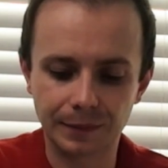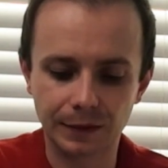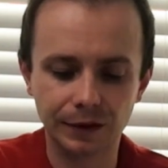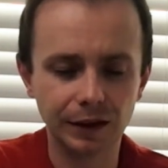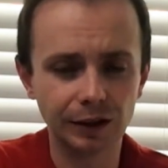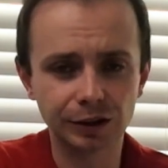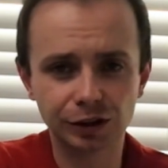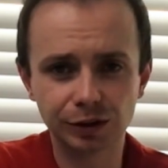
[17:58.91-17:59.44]

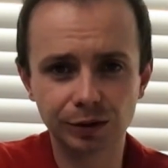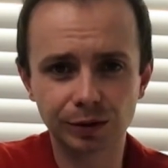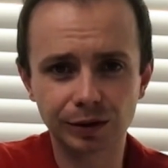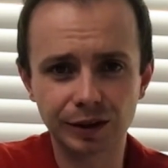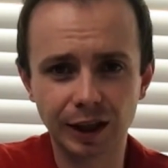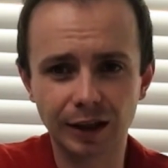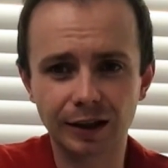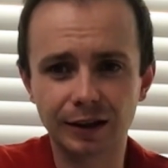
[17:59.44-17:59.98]
Not sure
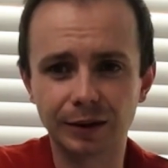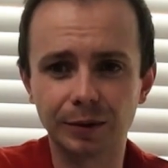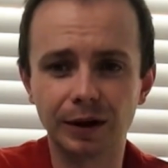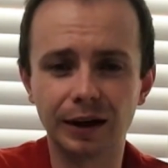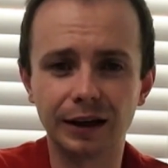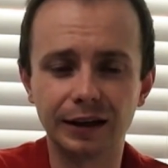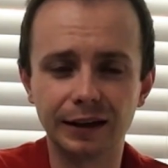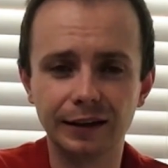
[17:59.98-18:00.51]
technically why
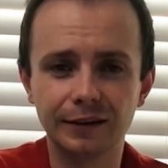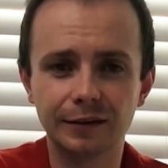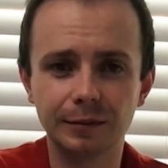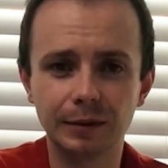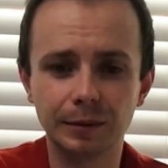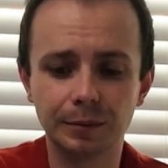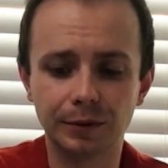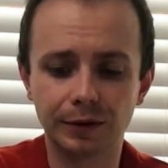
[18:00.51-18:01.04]
it needs to
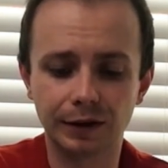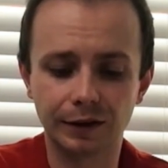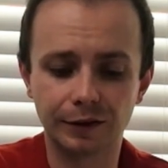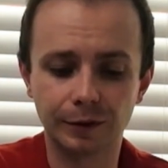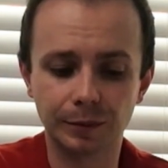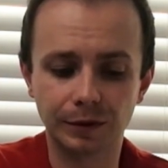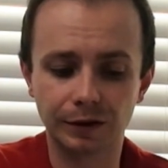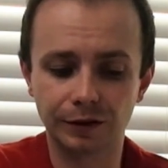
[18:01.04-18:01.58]
be, but it's
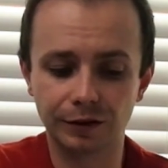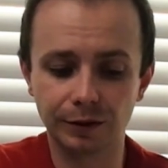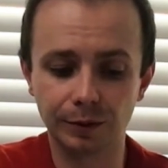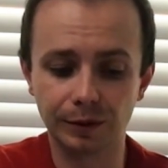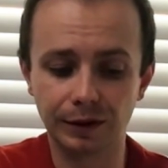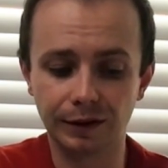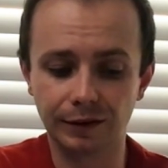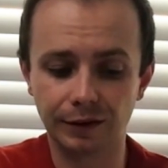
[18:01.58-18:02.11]
something to do
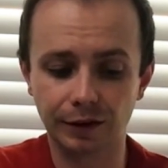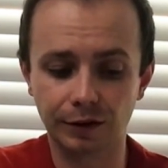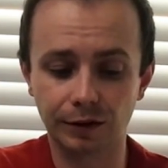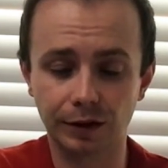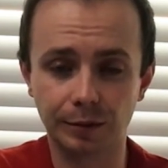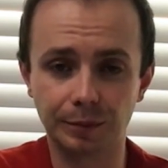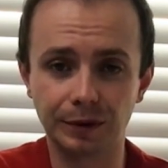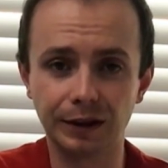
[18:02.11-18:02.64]
with this
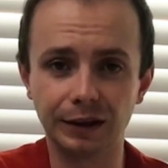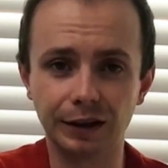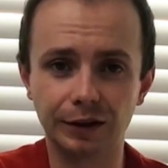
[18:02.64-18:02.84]
completely